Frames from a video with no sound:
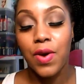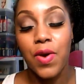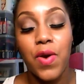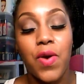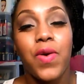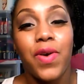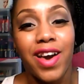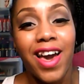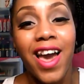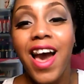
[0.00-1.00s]

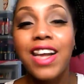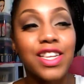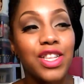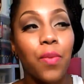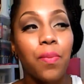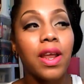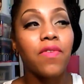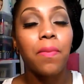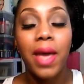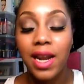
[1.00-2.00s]
I just don't believe
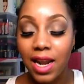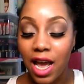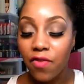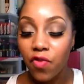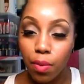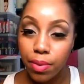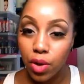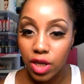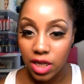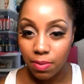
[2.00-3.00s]
in paying a lot for a
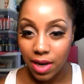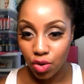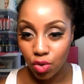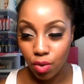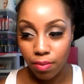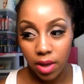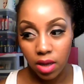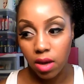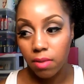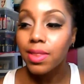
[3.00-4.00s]
beauty supply store
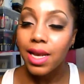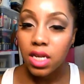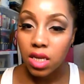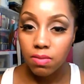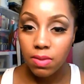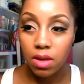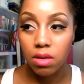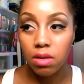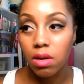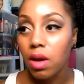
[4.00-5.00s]
makeup. That's just me.